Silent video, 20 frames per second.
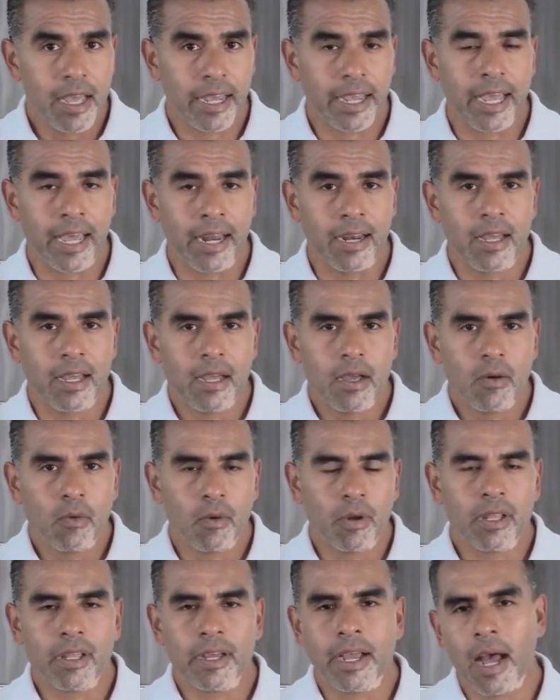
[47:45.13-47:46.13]
Again,
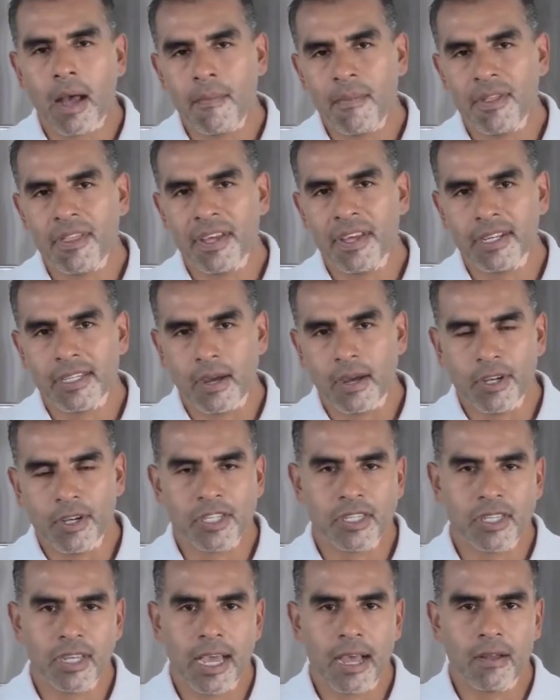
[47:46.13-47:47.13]
one of the common things that
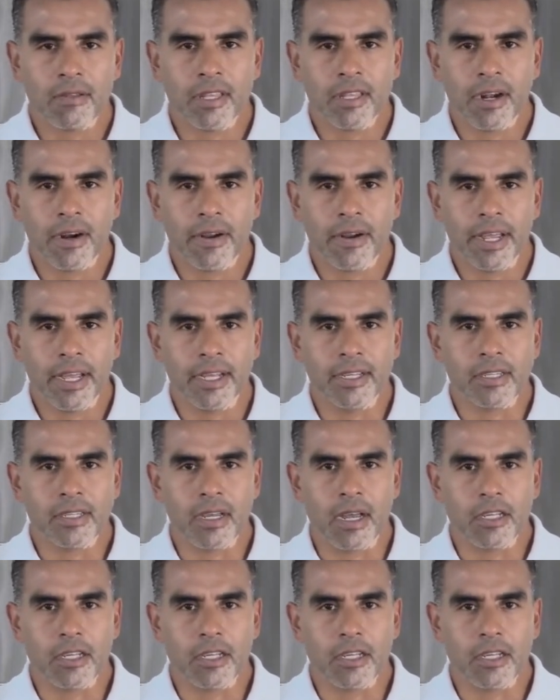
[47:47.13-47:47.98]
we see out there is,